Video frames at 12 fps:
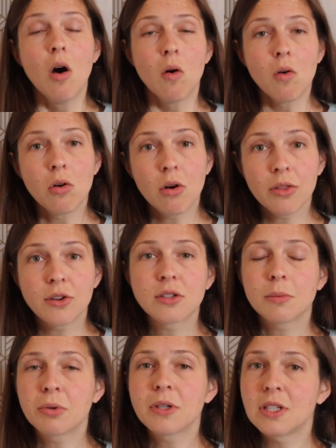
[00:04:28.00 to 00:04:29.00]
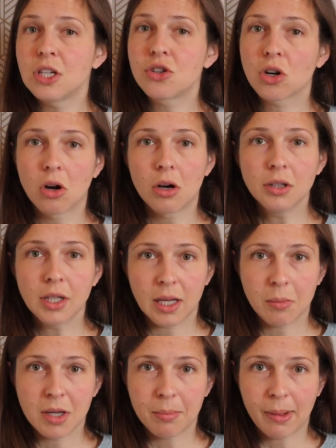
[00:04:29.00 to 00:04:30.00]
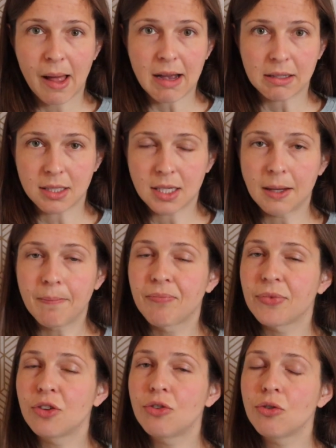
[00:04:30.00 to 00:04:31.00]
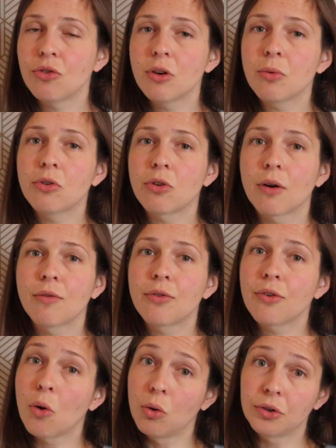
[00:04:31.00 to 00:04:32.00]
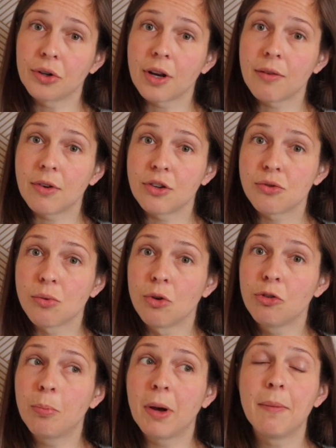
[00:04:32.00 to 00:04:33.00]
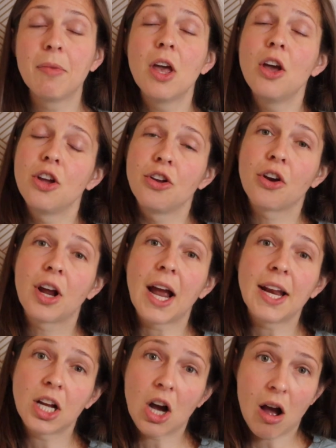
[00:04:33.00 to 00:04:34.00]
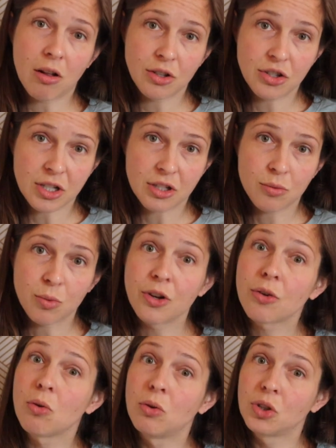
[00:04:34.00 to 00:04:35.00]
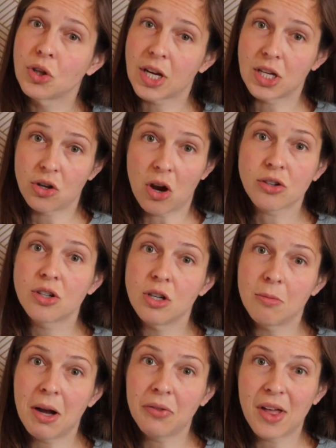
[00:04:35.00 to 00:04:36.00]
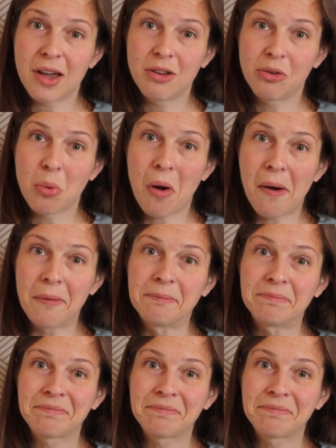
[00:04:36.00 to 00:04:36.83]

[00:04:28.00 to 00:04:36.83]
or there's a procedure called labiaplasty. It's usually reserved for older individuals, but your gynecologist, when you're older, can talk to you about that as well.